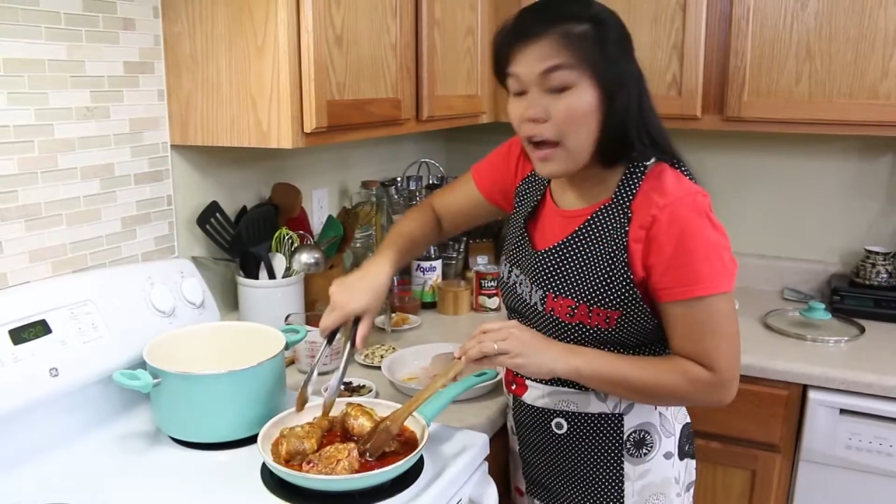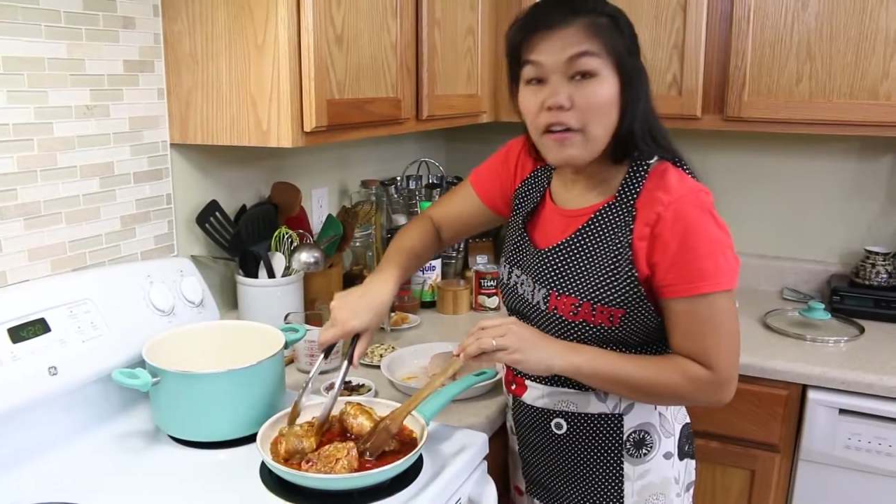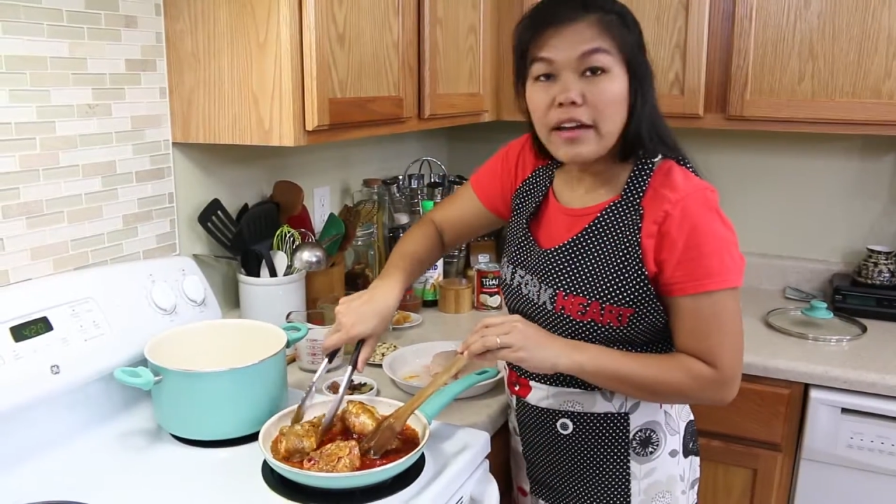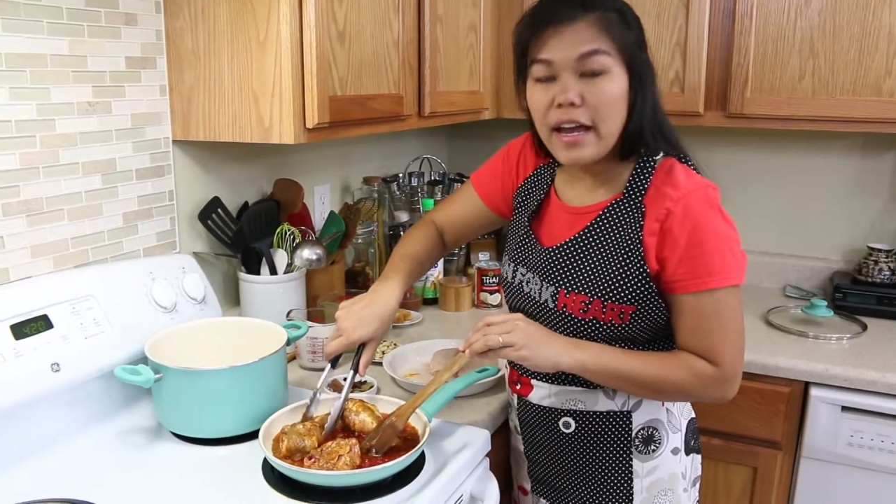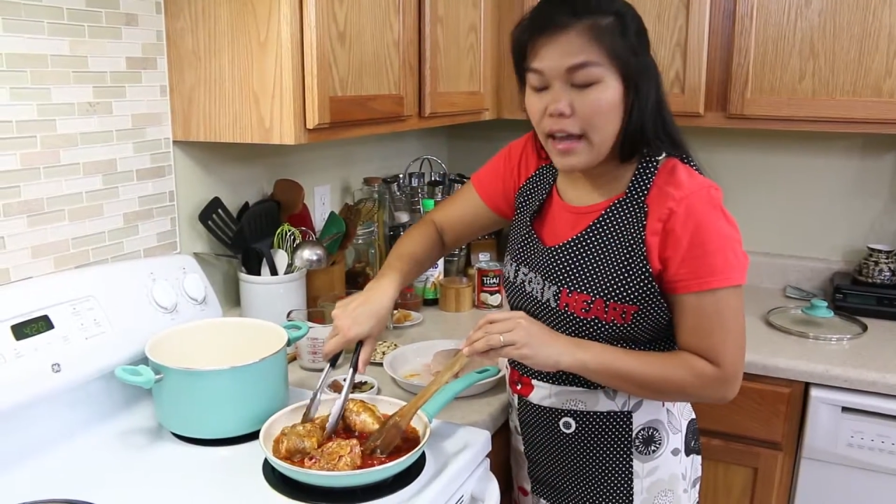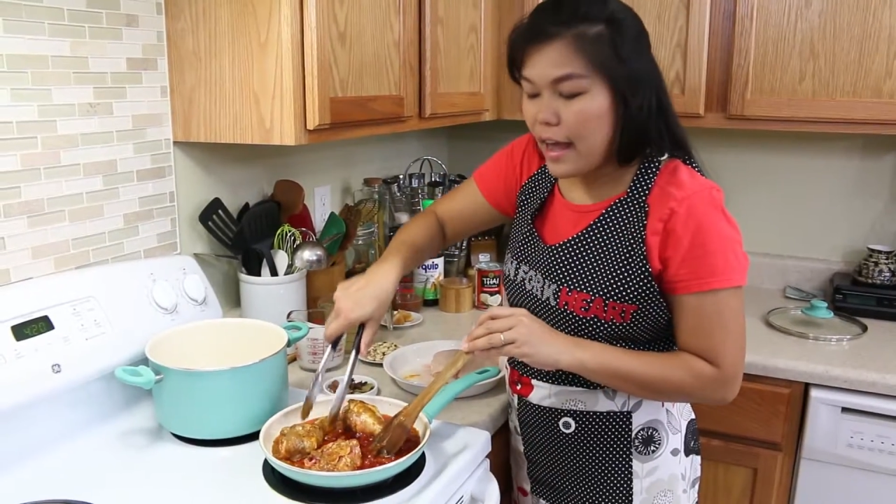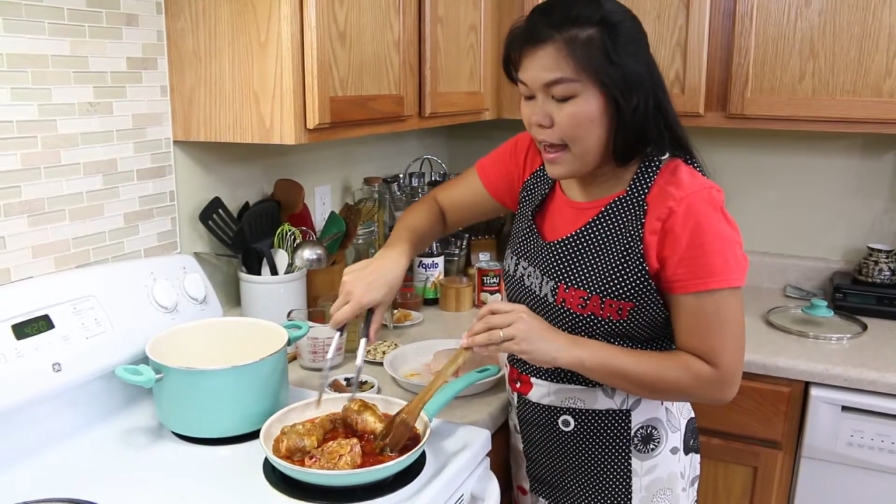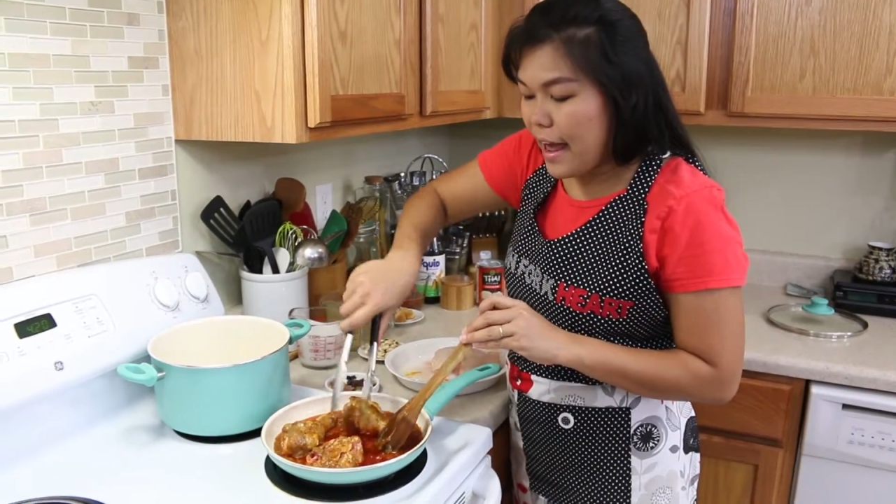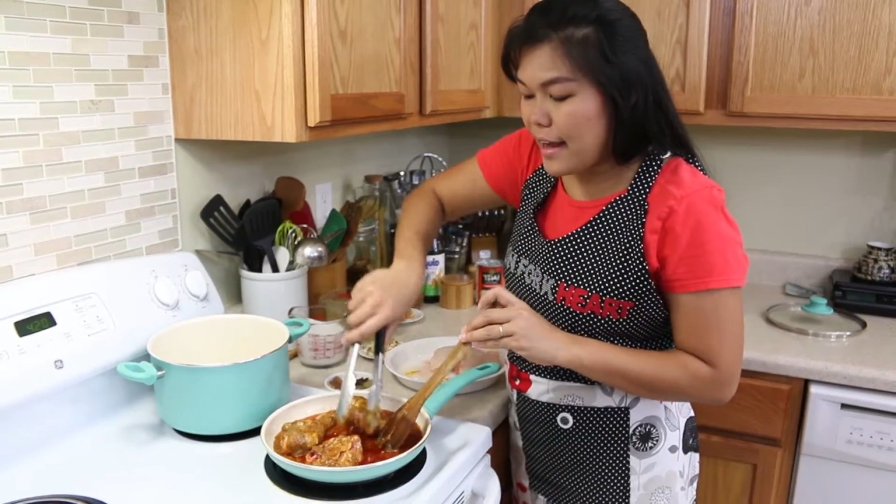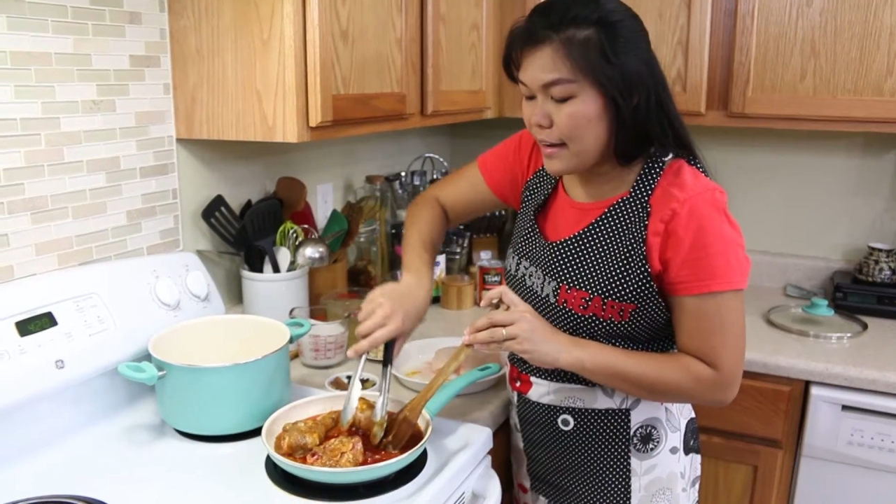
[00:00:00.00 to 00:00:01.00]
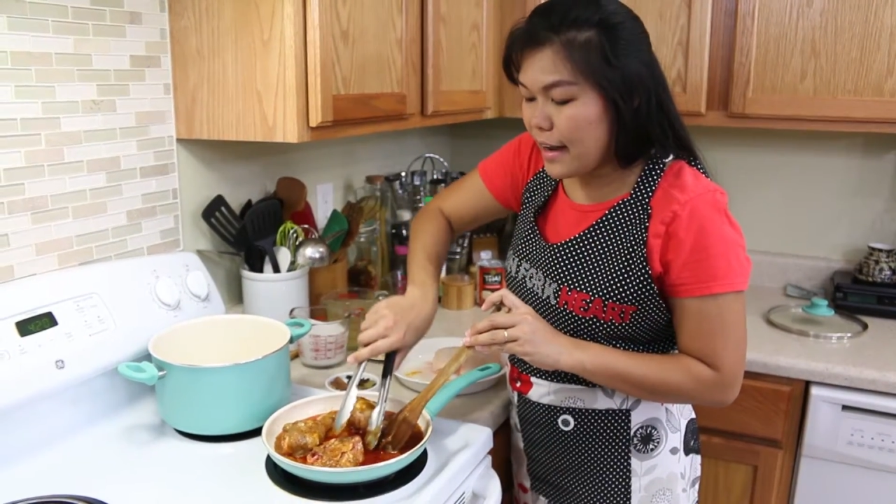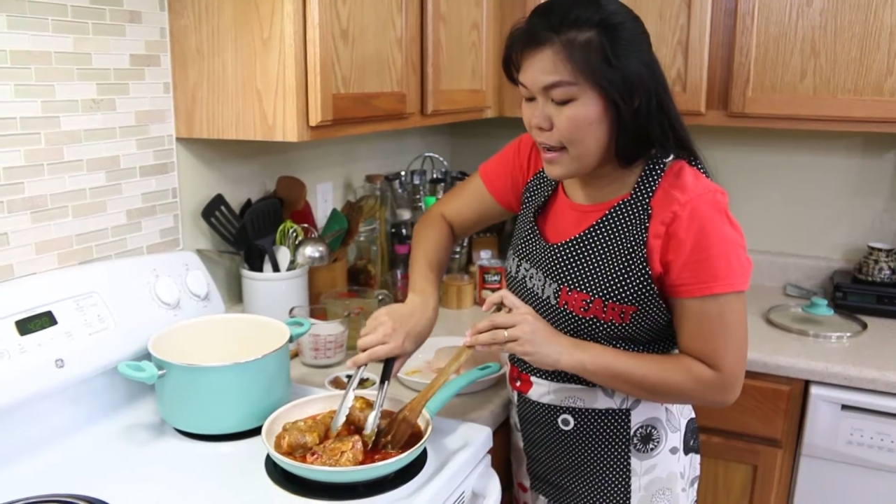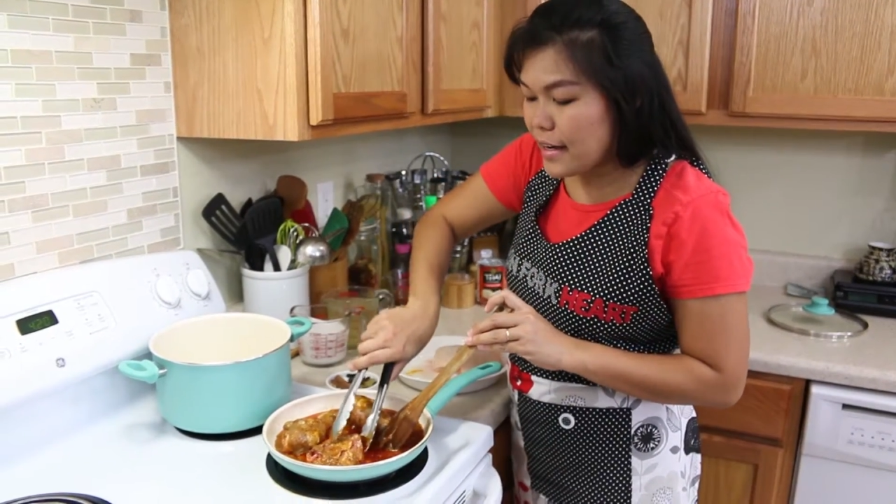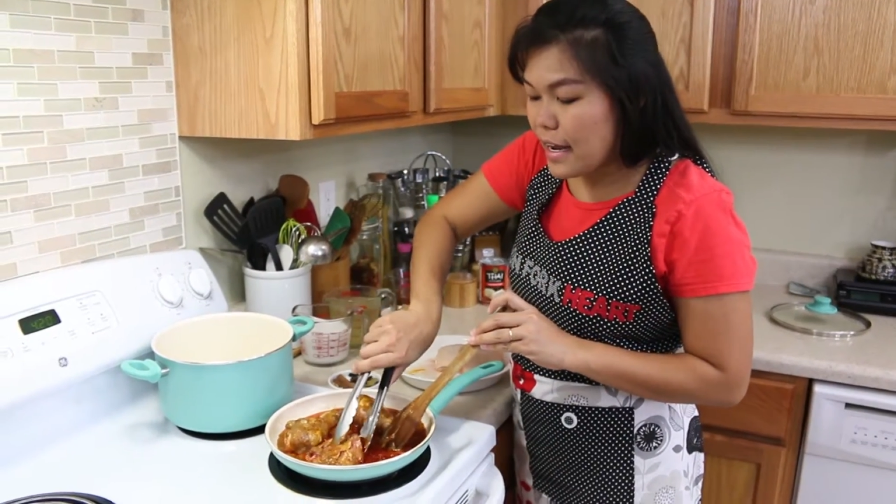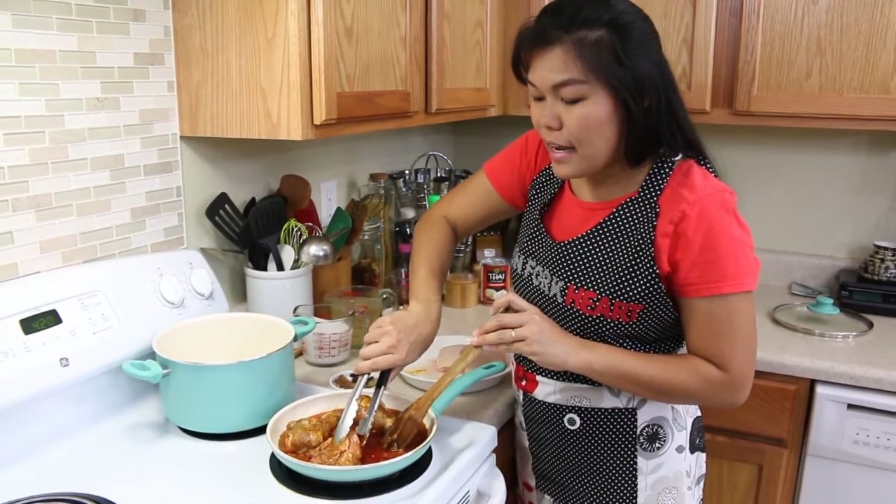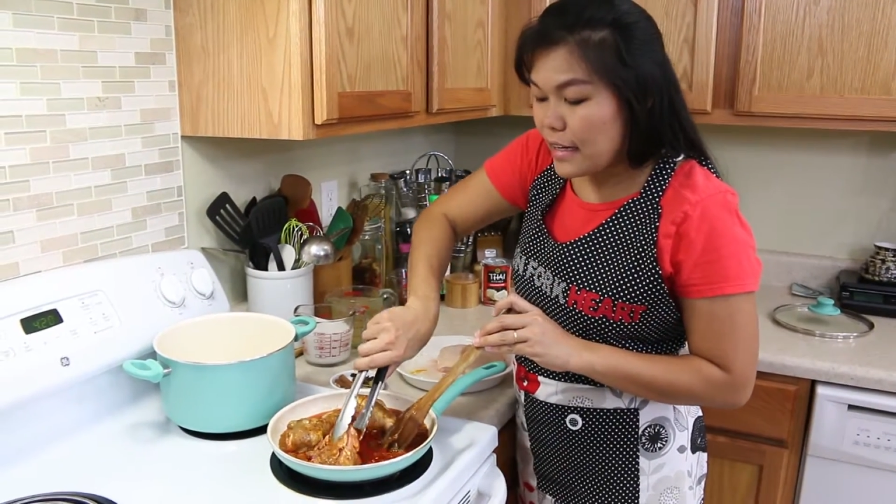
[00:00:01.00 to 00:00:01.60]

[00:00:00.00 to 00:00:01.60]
Okay, and next,